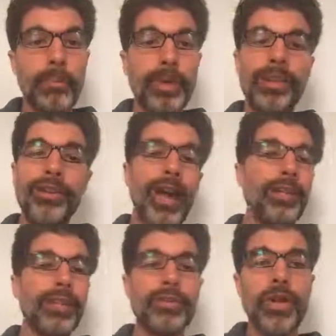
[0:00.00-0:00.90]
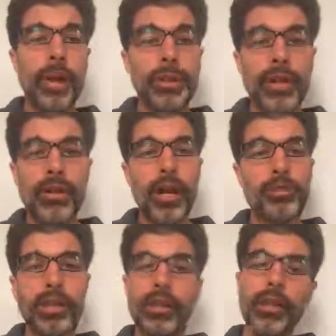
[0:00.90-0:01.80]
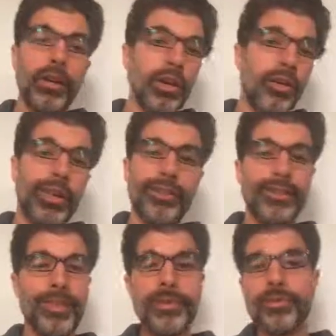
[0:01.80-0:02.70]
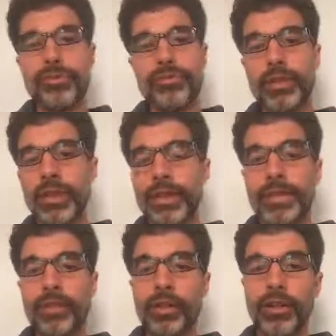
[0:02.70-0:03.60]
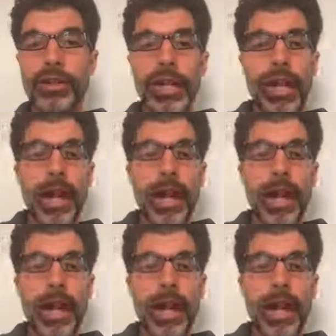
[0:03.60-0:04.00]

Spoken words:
but having a drop down cover the logo, that's just really difficult.